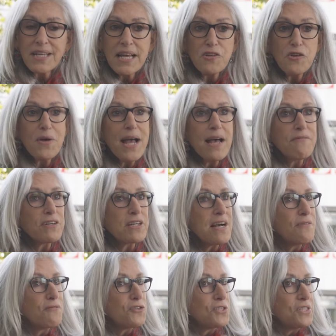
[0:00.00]
Can you have a
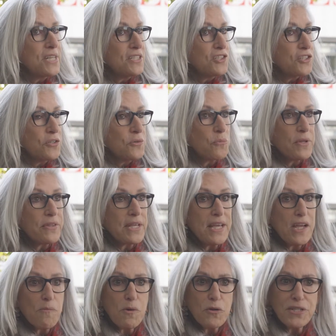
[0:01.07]
conversation with
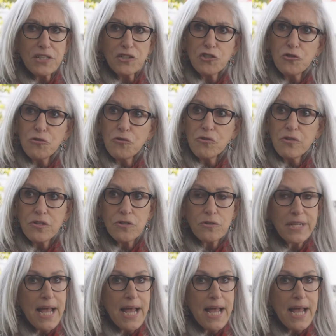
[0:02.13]
Guillermo del Toro?